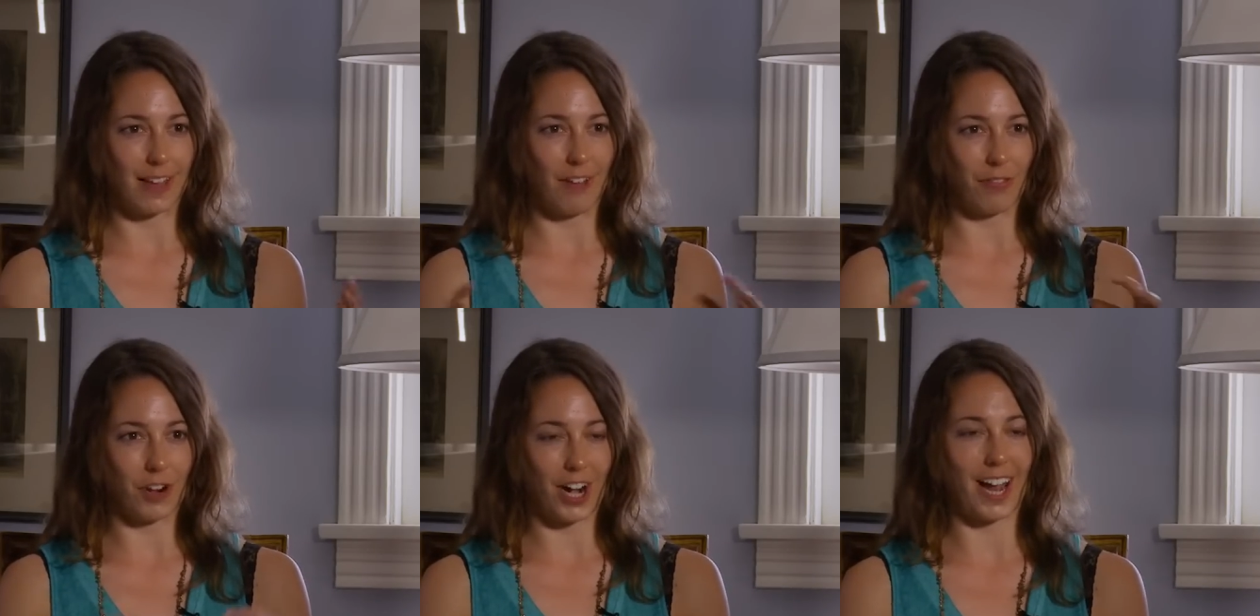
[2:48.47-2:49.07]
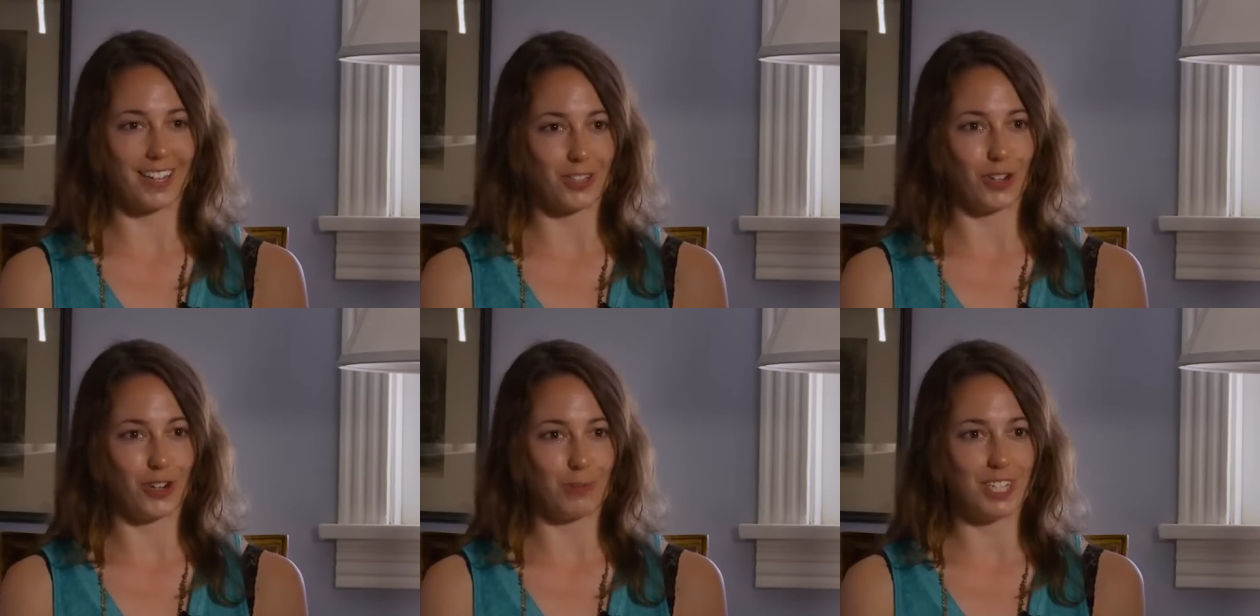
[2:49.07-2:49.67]
get their hands
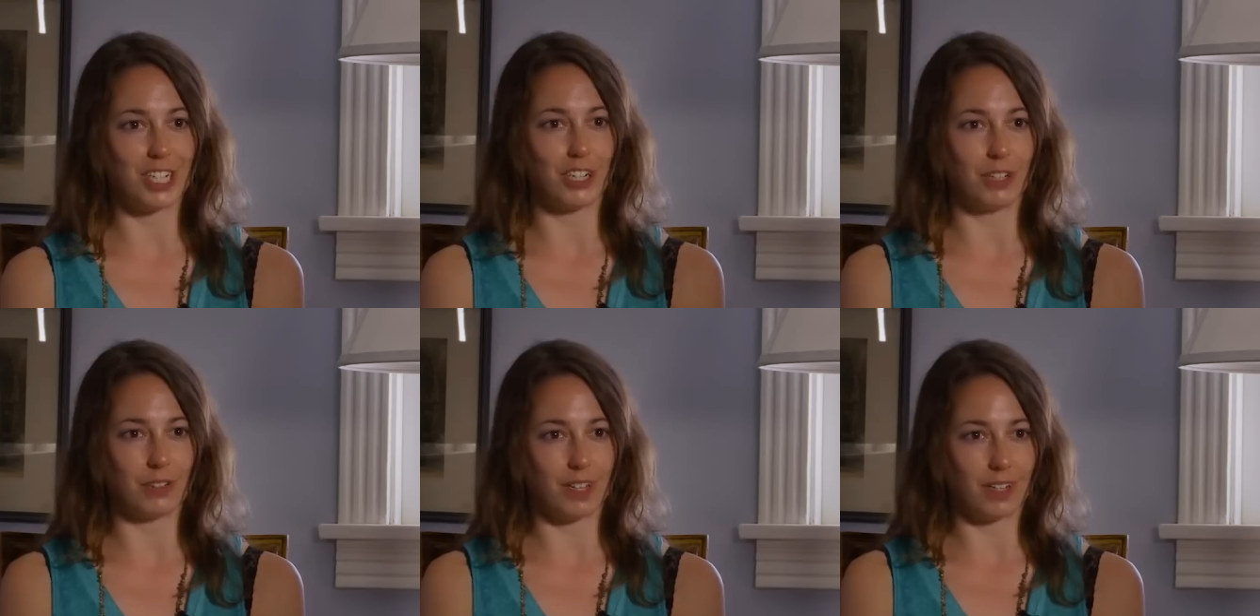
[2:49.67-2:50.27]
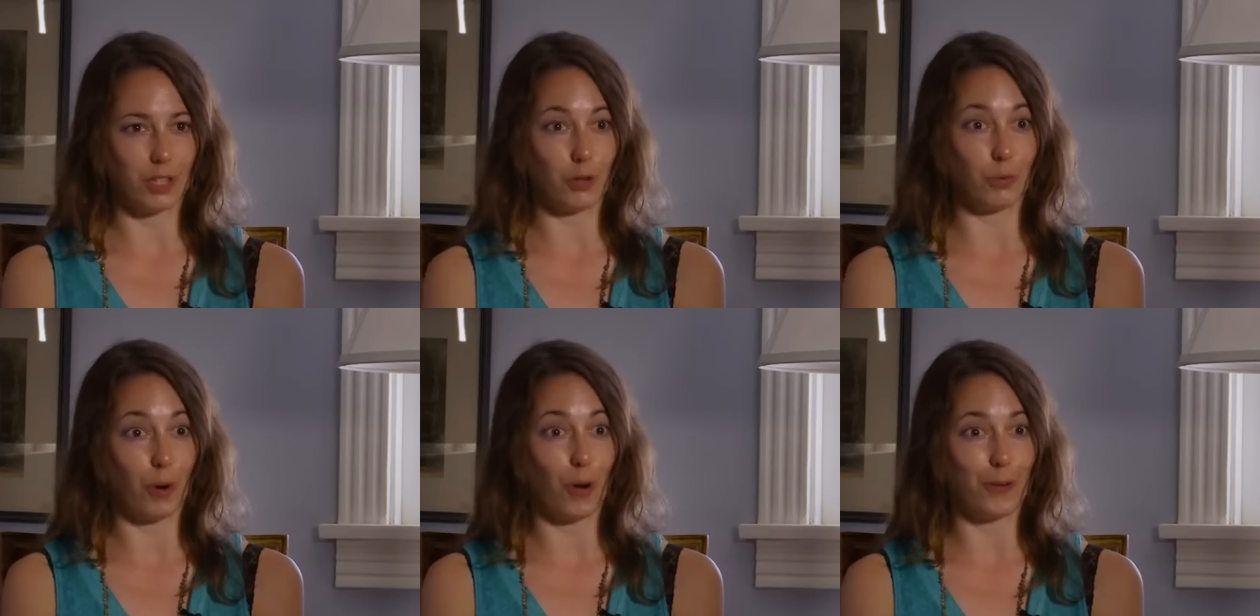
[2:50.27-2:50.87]
on material that you
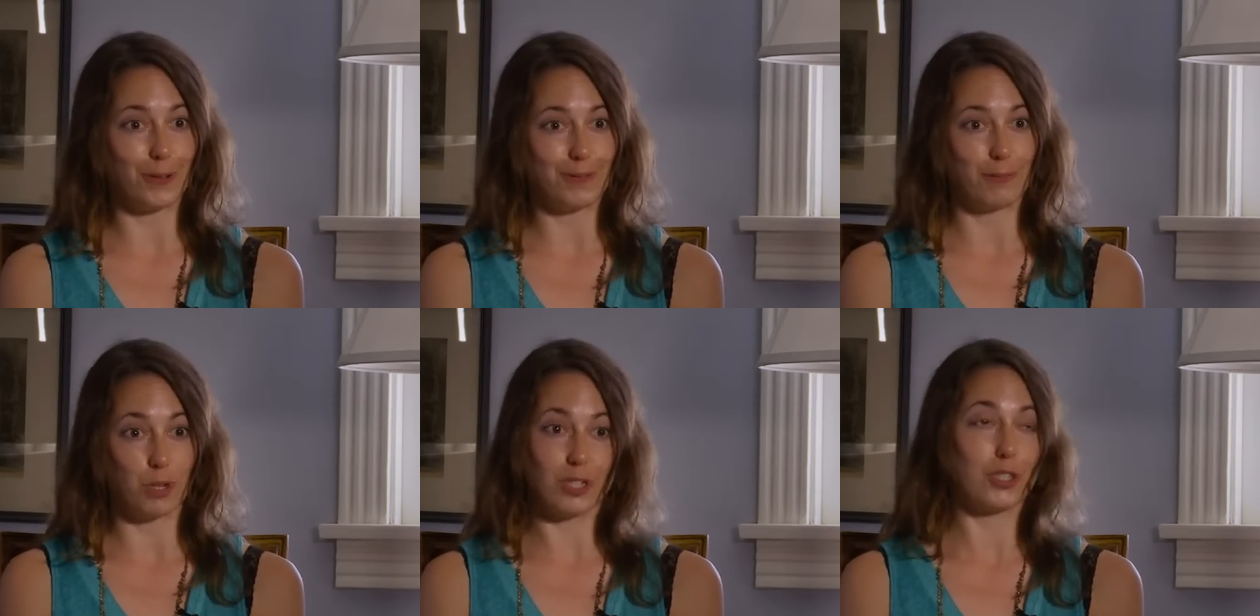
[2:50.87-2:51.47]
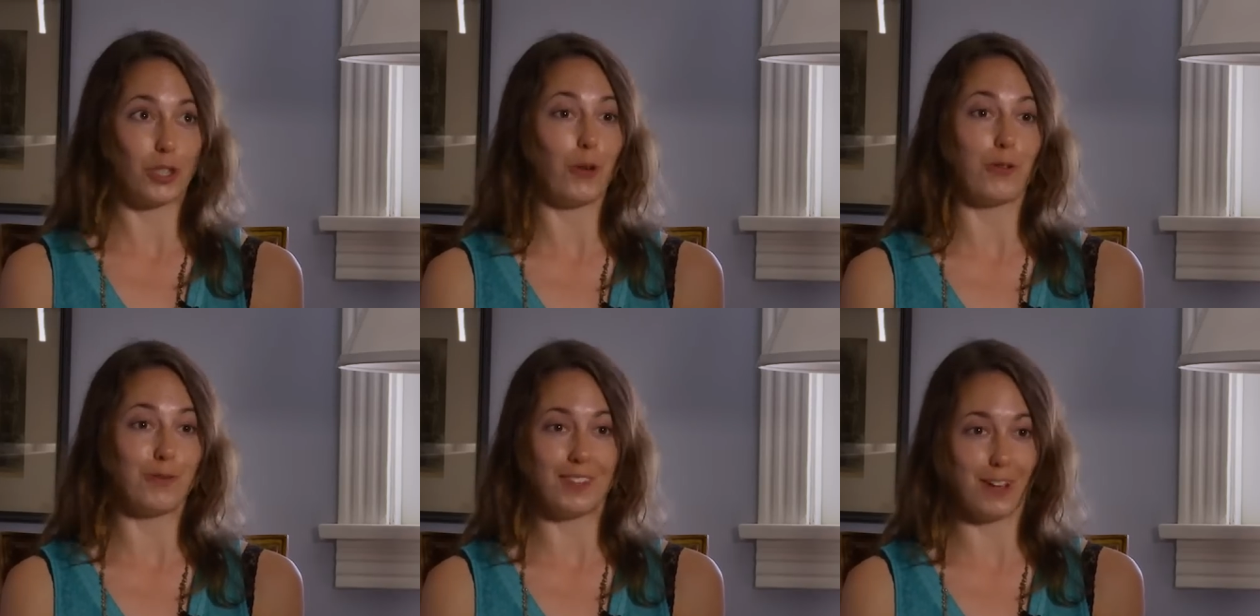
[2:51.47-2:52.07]
wrote, which is
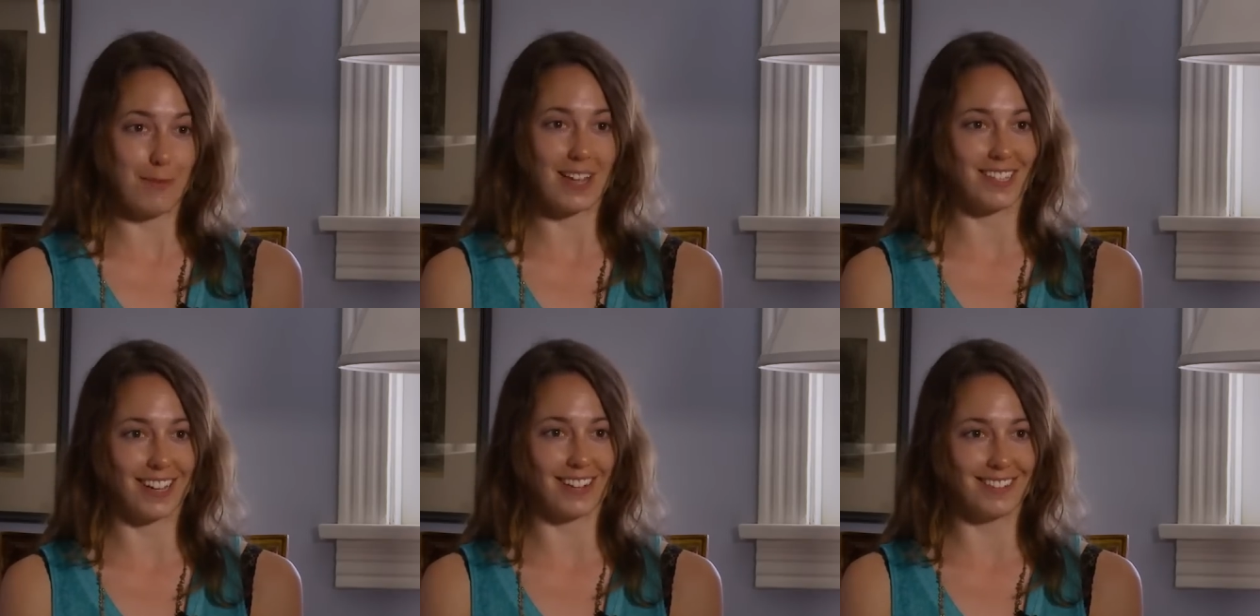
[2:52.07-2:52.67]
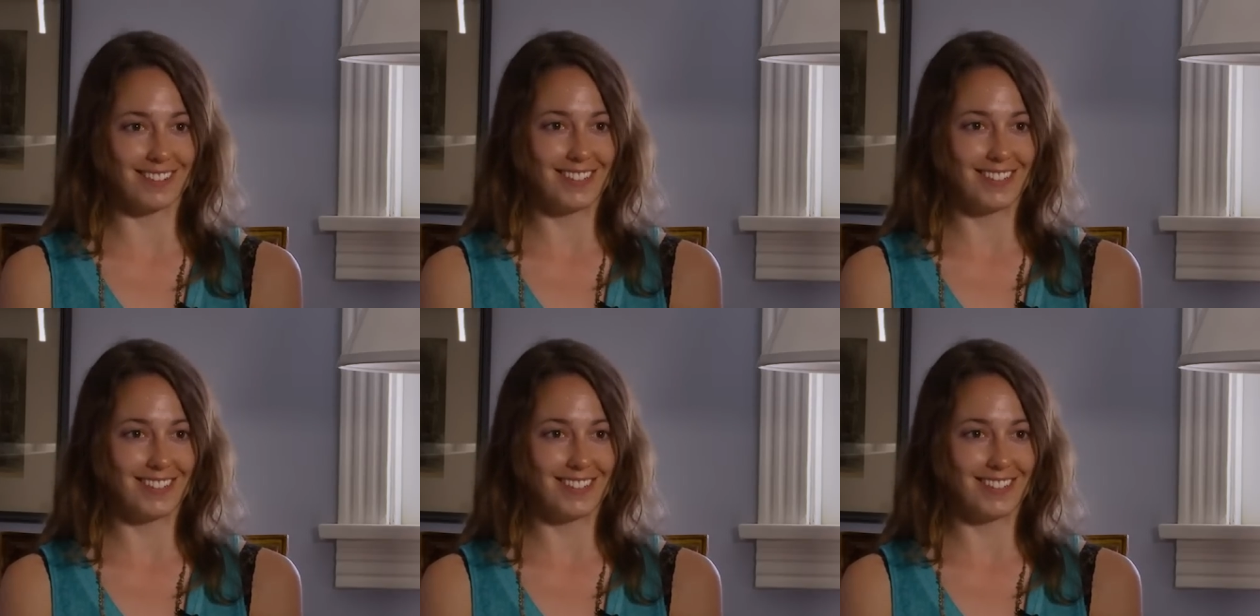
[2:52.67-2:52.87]
so amazing